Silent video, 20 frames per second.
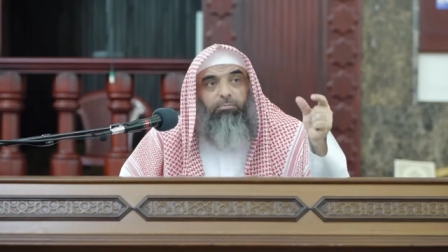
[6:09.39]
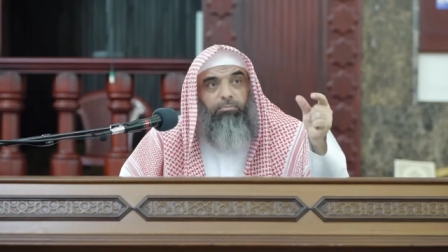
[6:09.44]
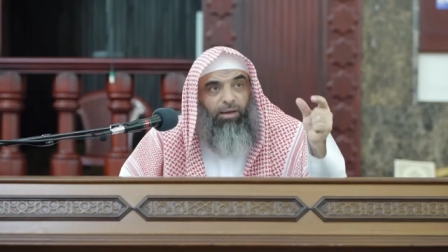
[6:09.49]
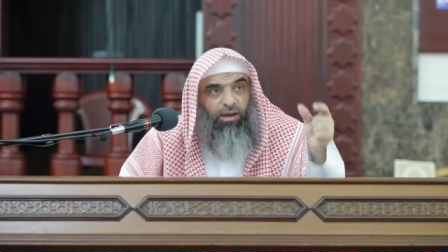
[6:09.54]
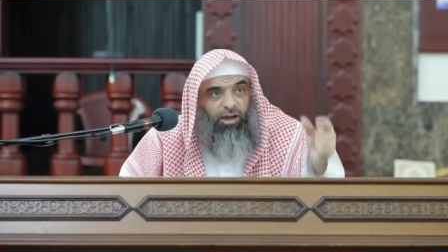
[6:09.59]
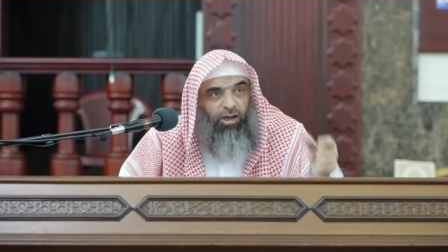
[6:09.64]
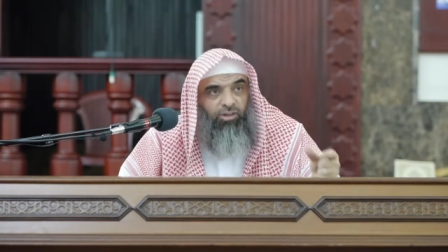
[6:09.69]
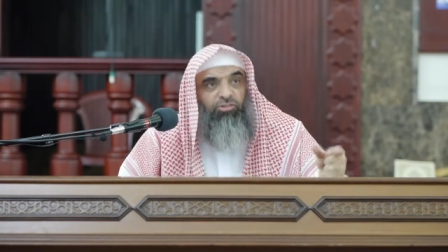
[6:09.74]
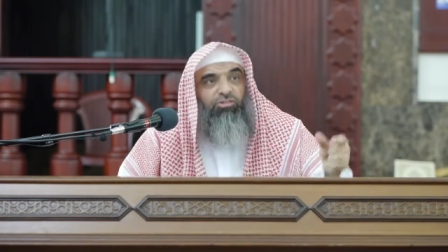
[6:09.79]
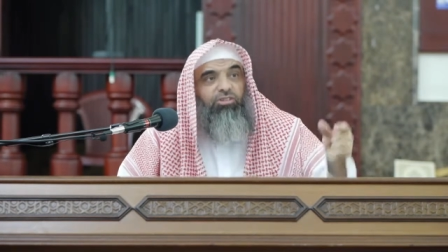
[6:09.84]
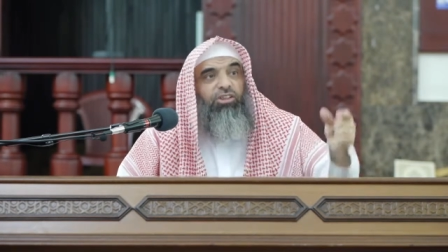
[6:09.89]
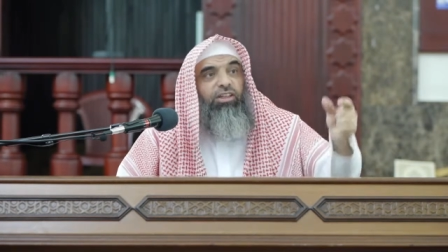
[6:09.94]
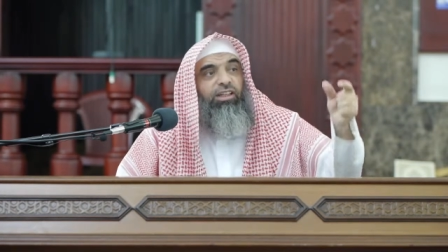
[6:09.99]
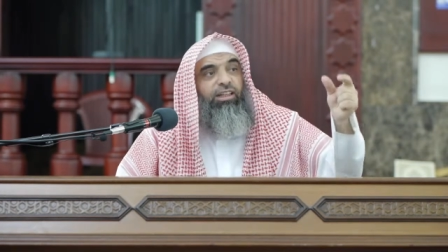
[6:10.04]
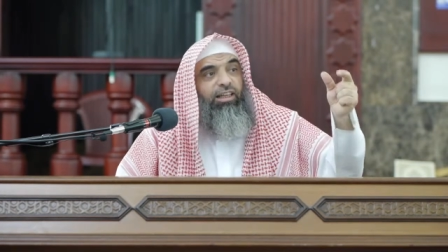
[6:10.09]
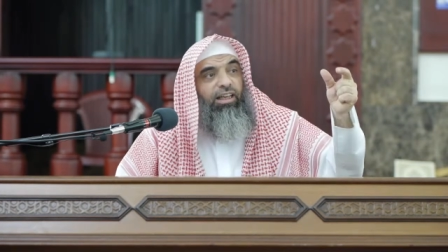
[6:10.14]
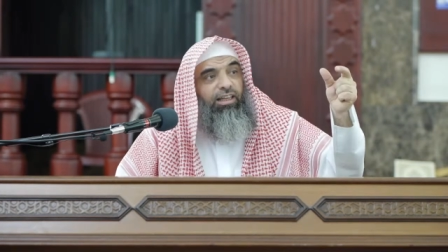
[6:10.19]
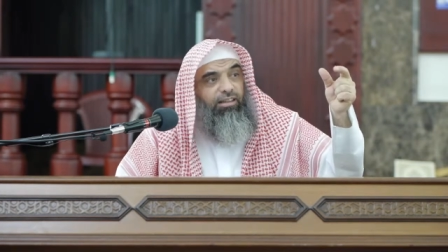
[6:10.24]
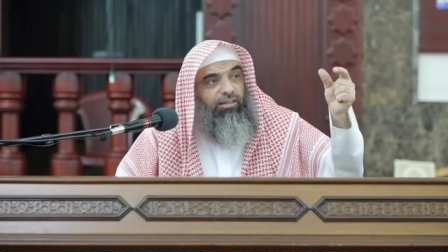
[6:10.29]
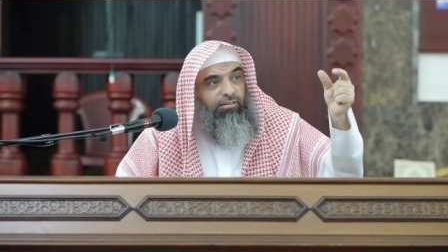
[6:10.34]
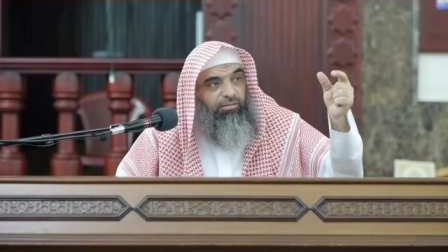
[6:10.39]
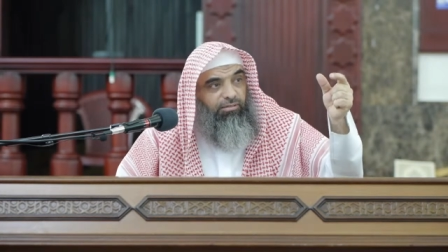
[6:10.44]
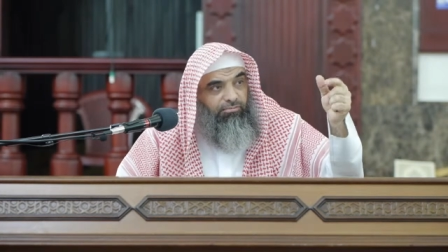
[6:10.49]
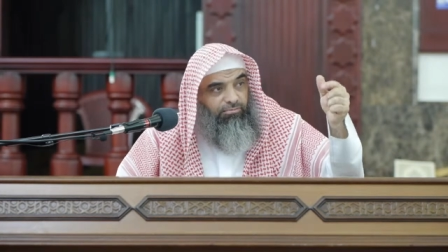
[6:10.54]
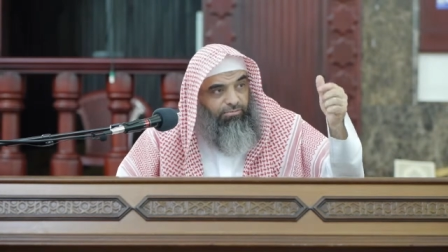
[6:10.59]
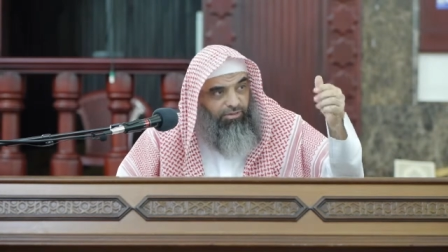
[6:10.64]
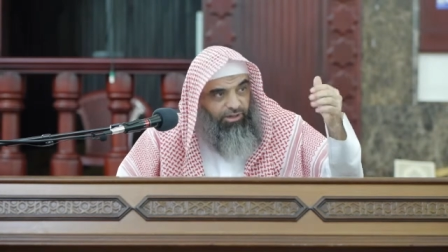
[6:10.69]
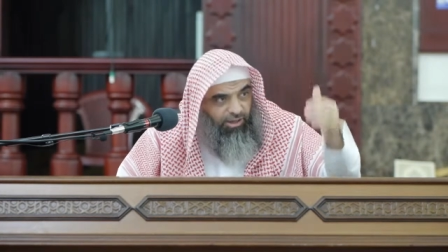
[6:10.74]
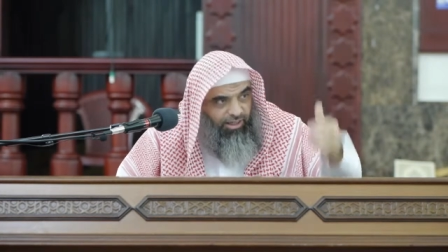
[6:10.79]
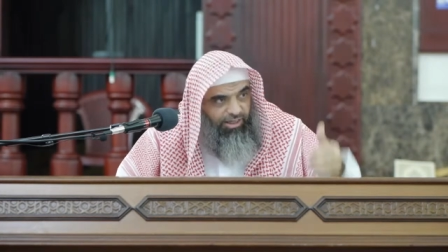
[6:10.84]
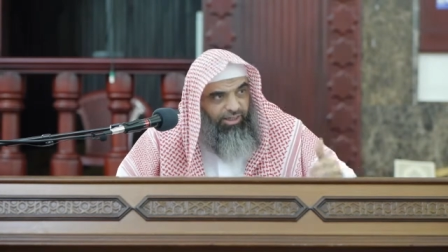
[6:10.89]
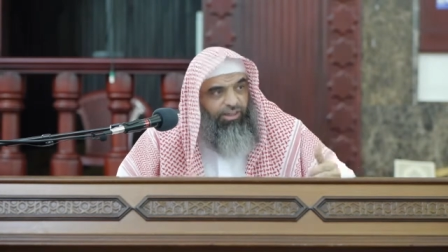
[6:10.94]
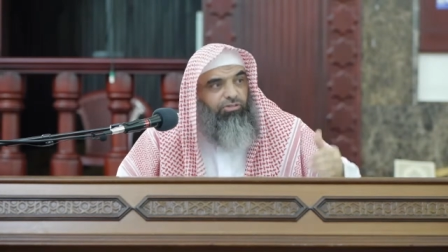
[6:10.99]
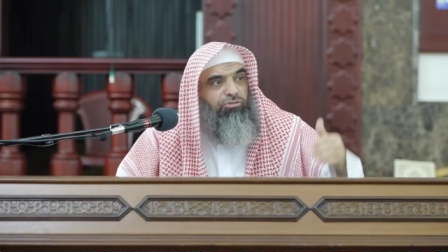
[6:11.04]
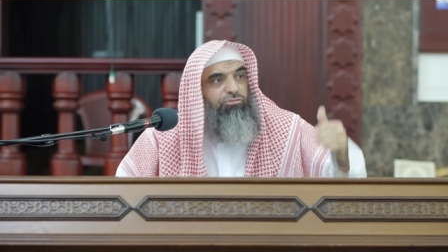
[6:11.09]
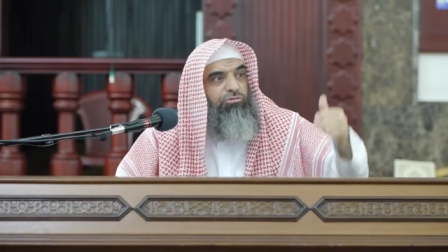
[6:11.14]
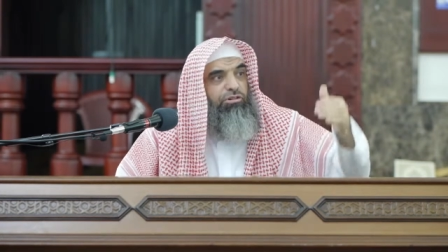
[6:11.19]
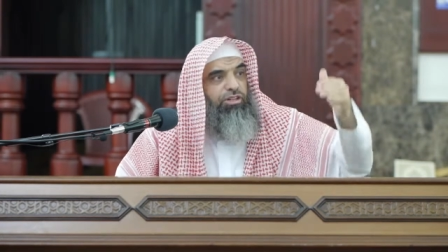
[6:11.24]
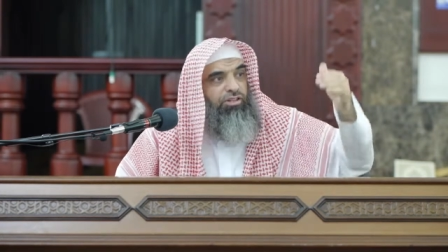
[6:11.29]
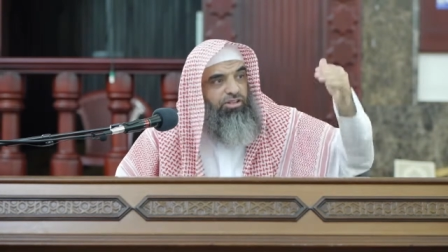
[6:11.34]
hunting and cutting
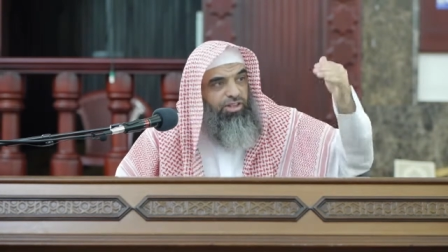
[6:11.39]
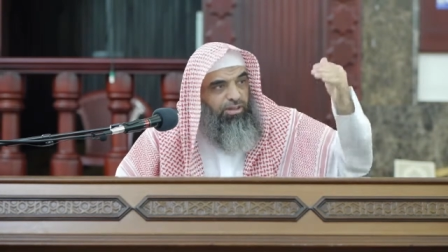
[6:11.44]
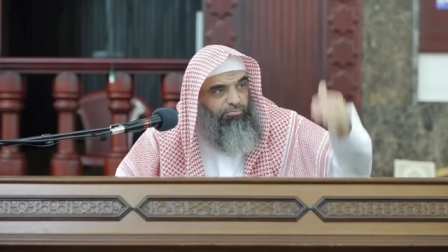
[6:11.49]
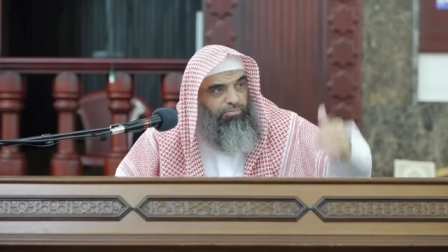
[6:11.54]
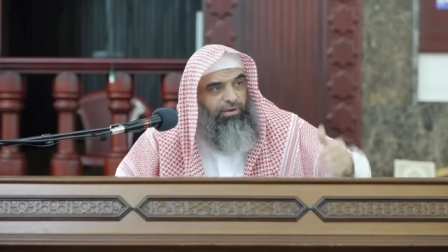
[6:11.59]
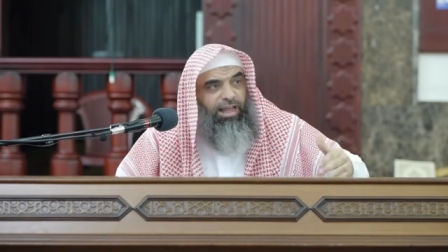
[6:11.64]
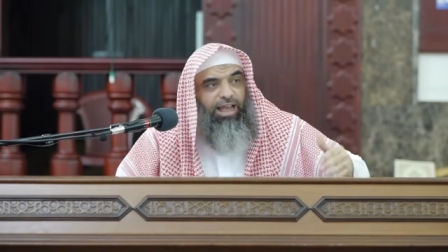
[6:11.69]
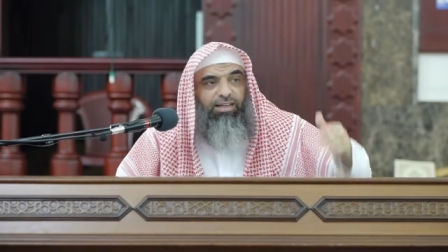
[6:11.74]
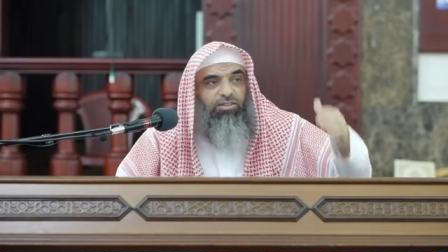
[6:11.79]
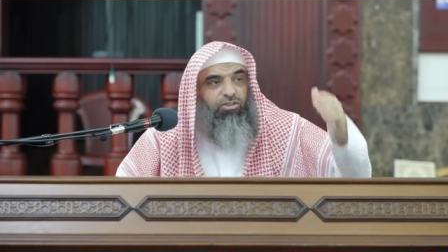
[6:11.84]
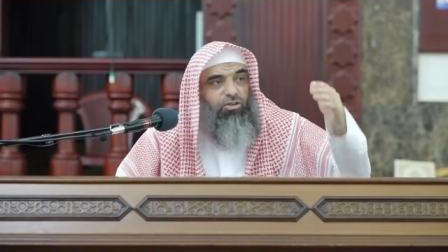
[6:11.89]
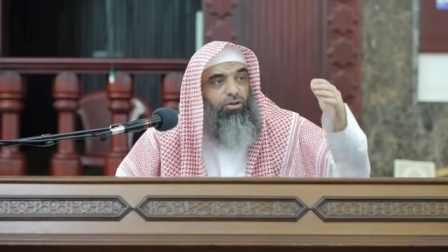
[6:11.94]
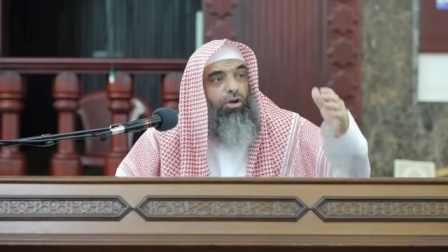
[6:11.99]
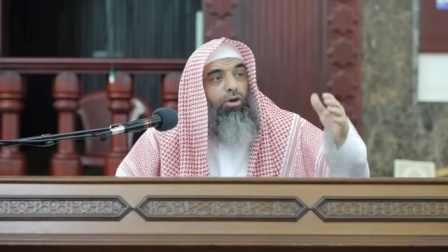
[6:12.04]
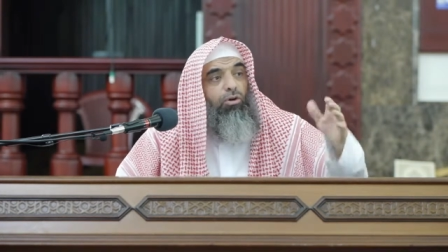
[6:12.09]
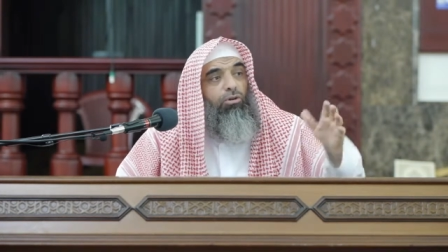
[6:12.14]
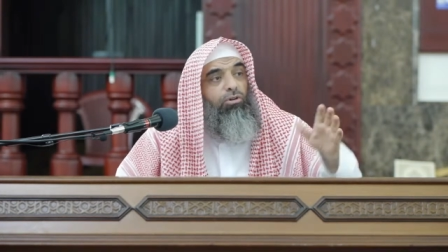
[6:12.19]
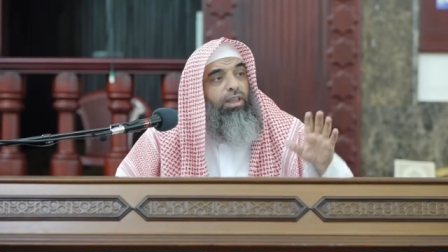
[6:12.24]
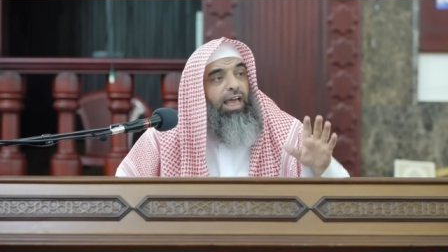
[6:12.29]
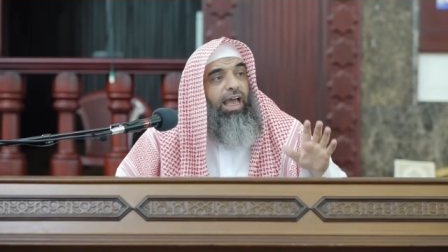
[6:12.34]
trees and plants and all